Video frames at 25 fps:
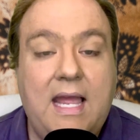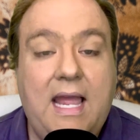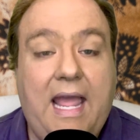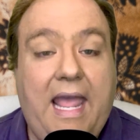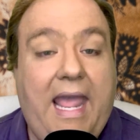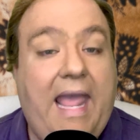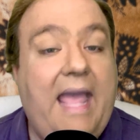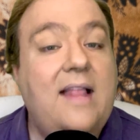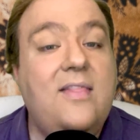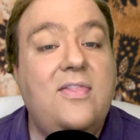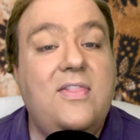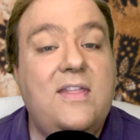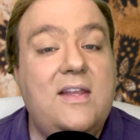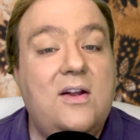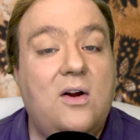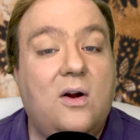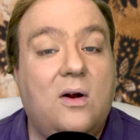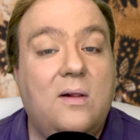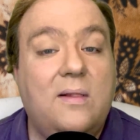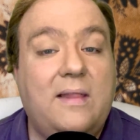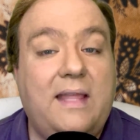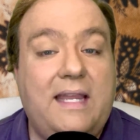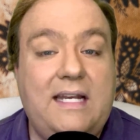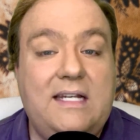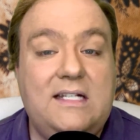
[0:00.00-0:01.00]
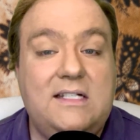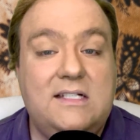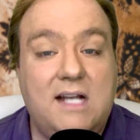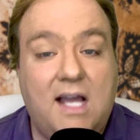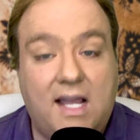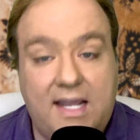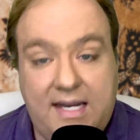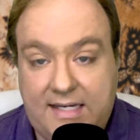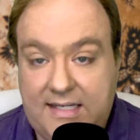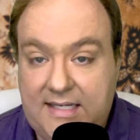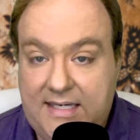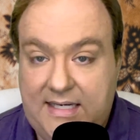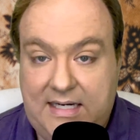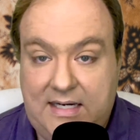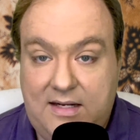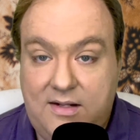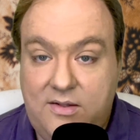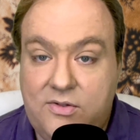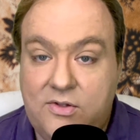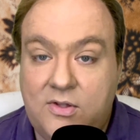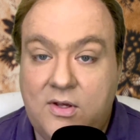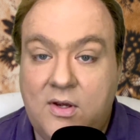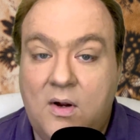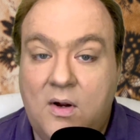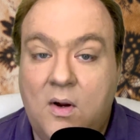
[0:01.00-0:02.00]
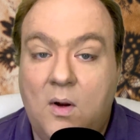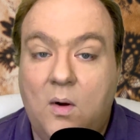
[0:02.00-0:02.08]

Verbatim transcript: and the early 90s